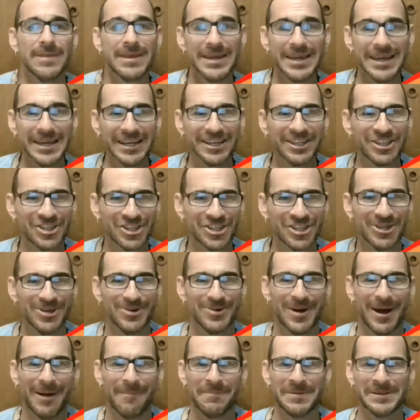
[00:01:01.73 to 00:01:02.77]
Each
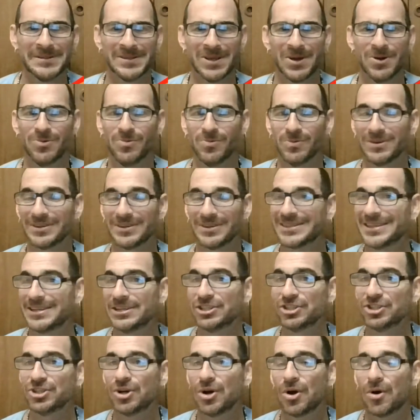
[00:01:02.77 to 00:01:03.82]
new episode will
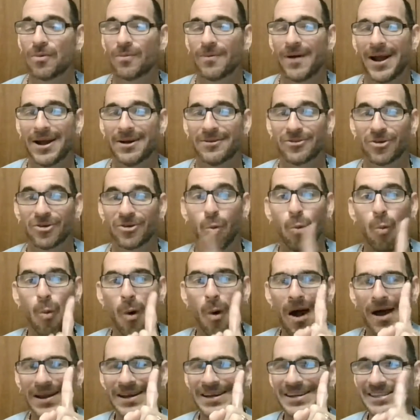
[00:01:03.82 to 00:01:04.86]
center around
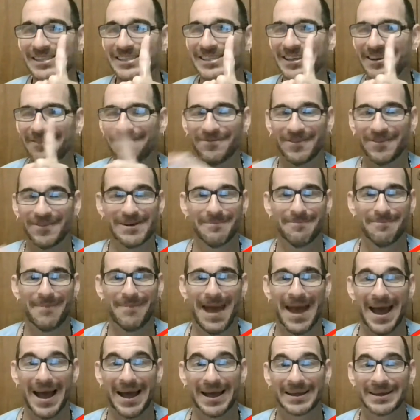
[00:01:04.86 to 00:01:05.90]
one different
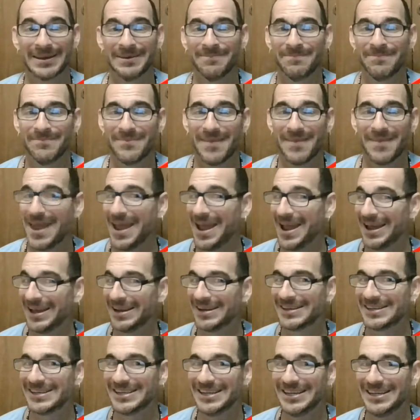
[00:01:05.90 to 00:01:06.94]
bag,
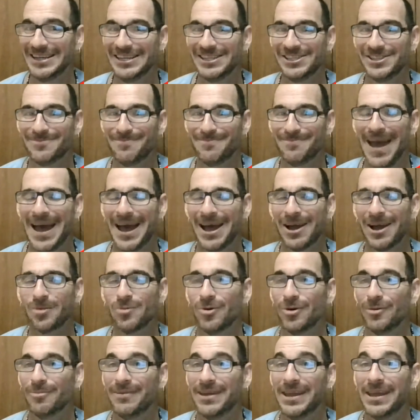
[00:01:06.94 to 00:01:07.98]
and each bag
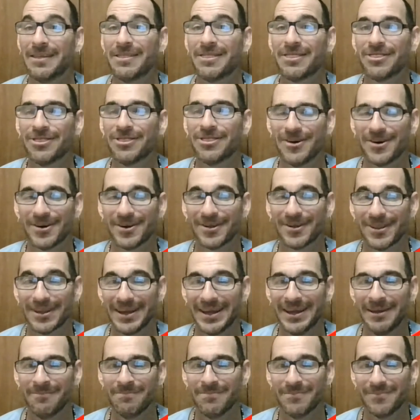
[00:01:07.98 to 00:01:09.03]
will be
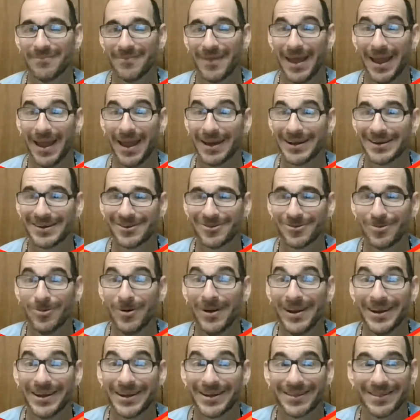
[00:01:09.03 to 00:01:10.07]
thoroughly and
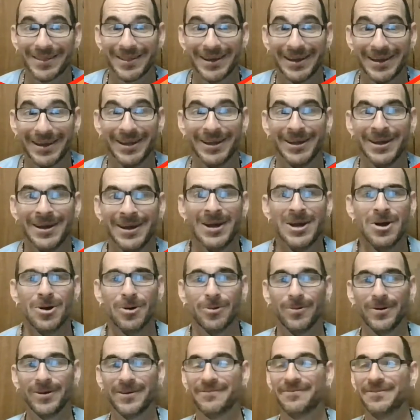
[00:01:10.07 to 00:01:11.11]
wittingly
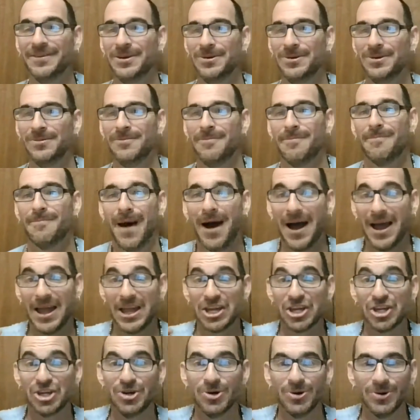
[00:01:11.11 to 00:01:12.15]
reviewed by
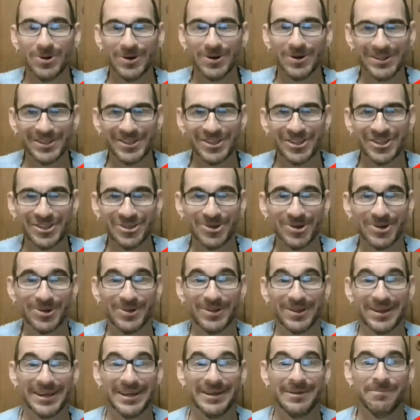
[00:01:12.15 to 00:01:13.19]
yours
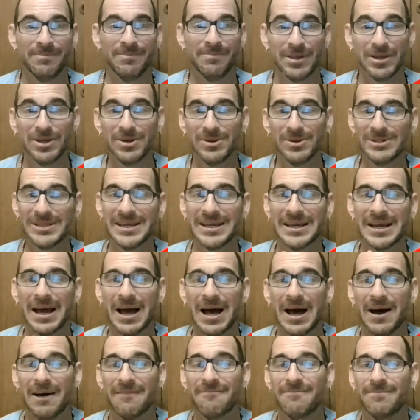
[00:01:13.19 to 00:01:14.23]
truly using
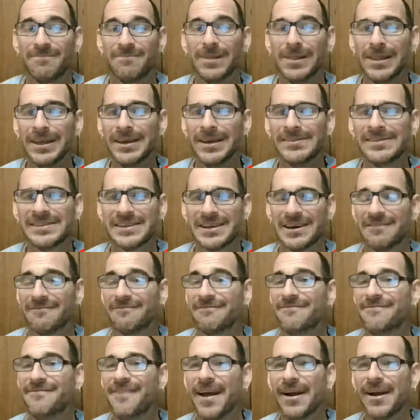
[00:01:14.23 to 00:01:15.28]
a list of
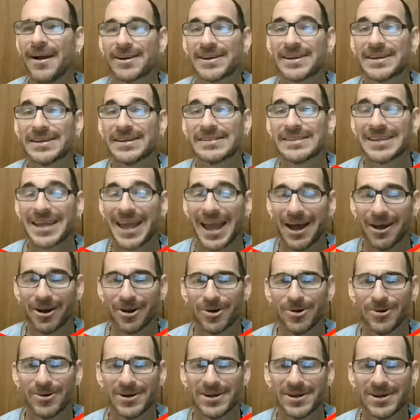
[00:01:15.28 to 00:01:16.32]
various
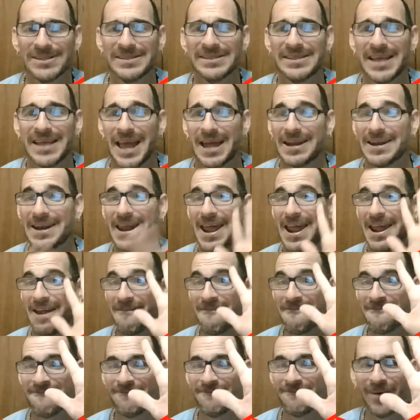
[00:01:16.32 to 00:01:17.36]
categories and a
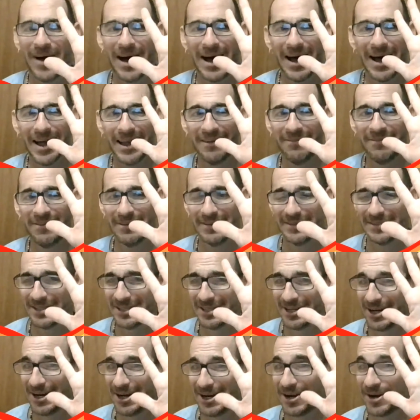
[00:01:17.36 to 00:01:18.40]

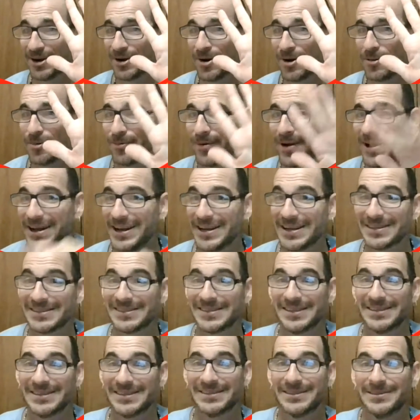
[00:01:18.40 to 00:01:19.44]
5-star rating
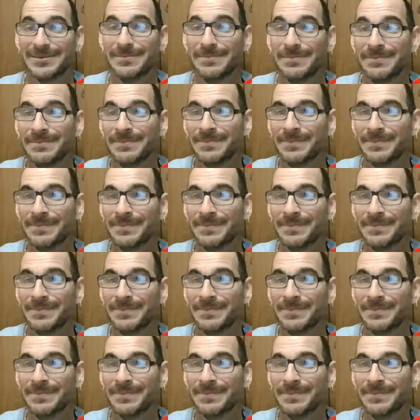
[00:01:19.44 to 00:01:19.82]
system.